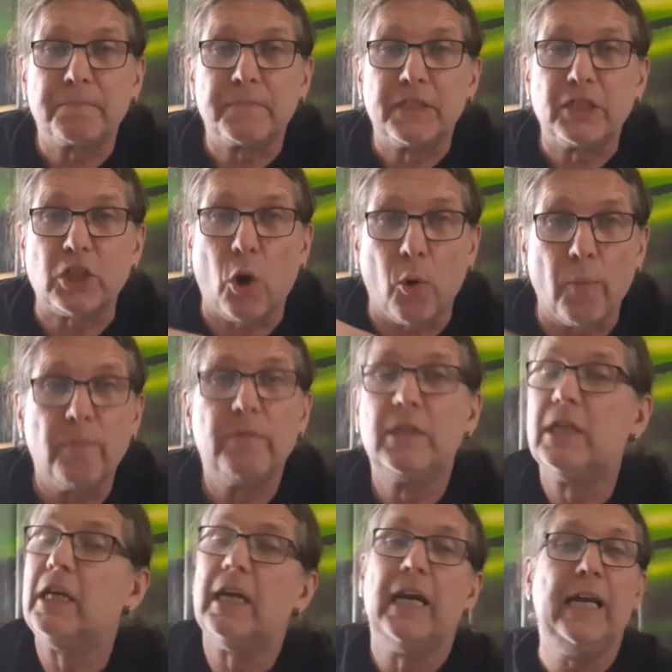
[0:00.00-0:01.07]
So
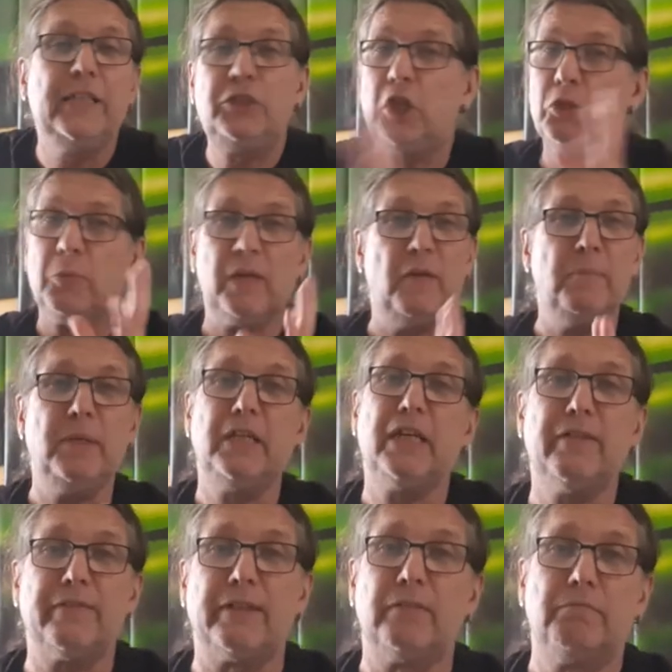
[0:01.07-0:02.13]
it's just what I'm being
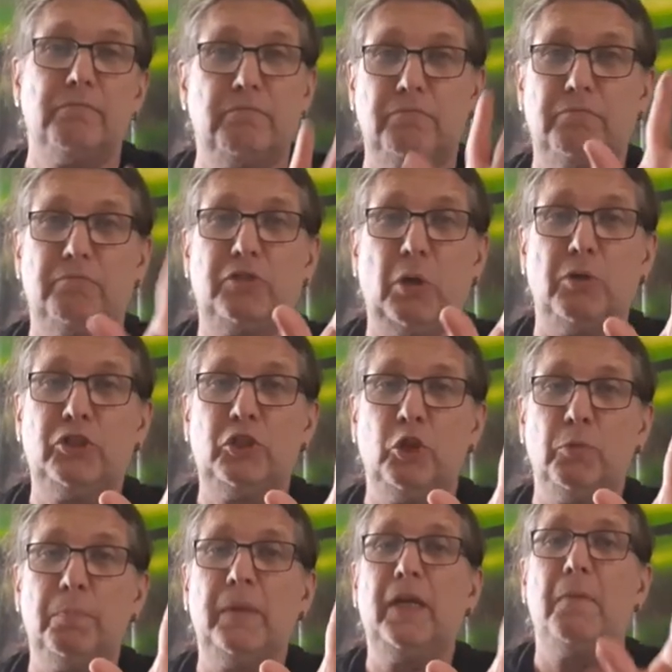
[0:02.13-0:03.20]
given. Don't
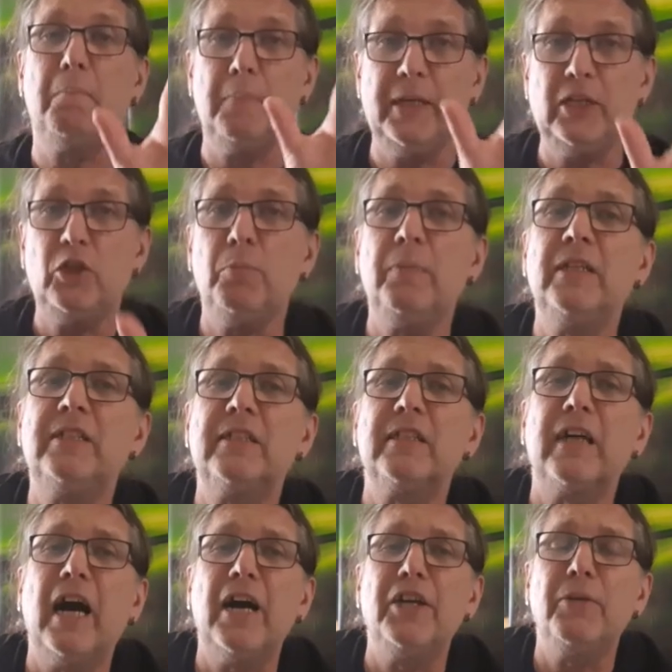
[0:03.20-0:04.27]
shoot me. Medium means the
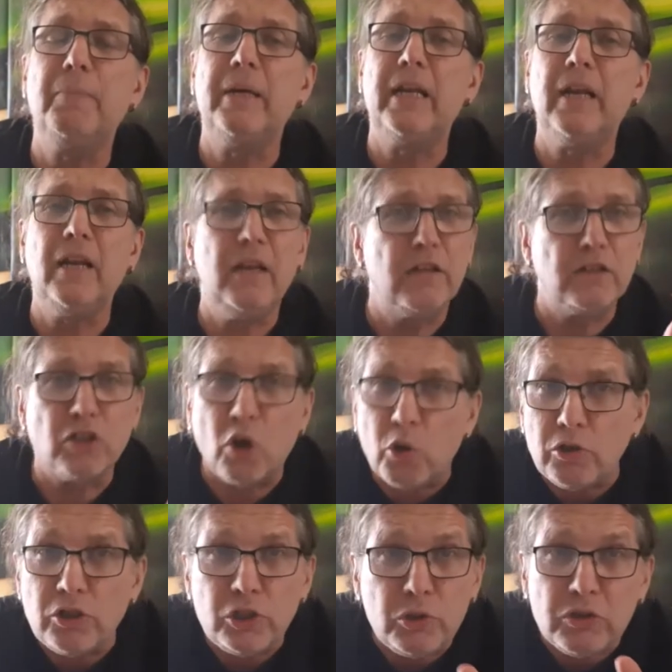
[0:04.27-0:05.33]
guy in the middle.
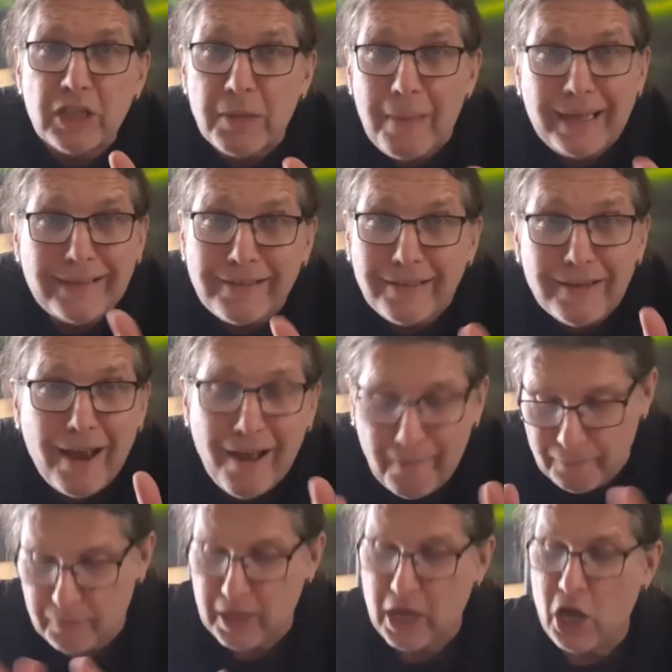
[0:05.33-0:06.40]
Don't shoot the messenger.
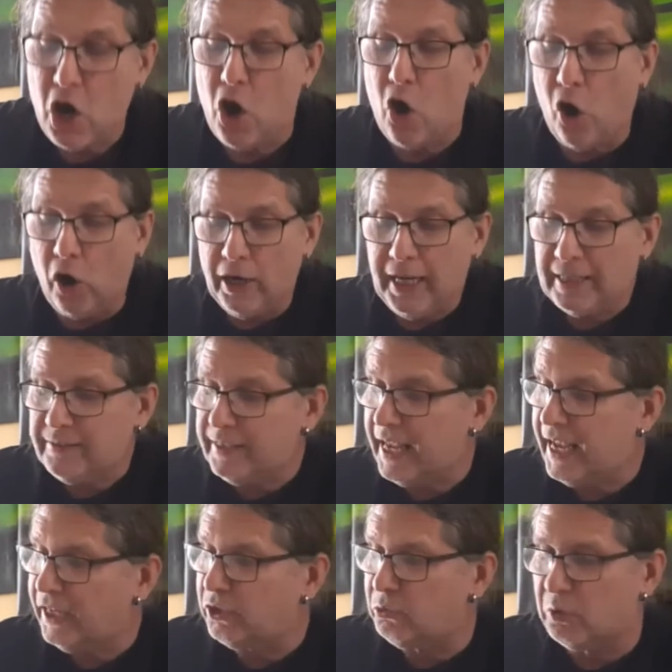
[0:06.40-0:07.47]
All they're
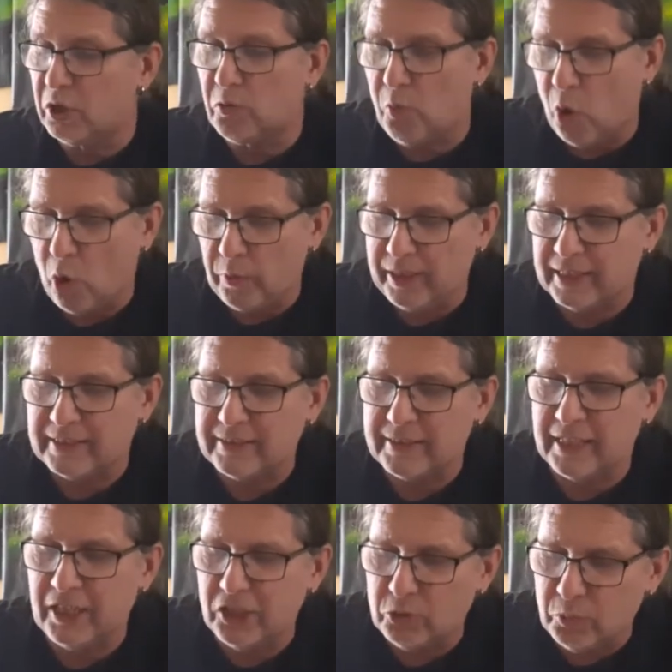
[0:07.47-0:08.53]
saying to Aquarians,
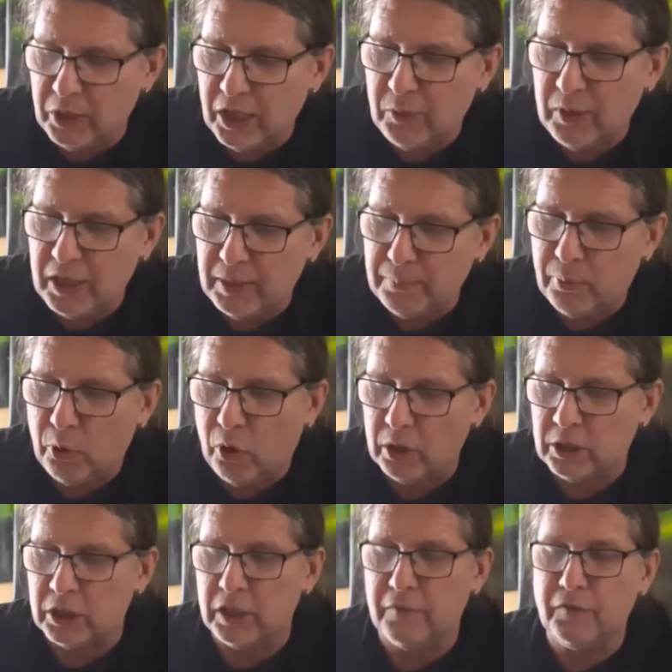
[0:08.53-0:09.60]
it is really, really
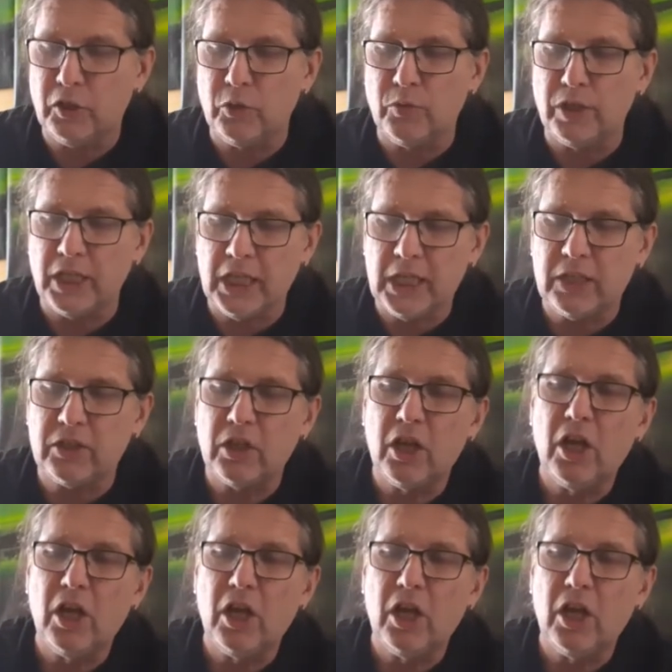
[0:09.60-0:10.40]
important if you need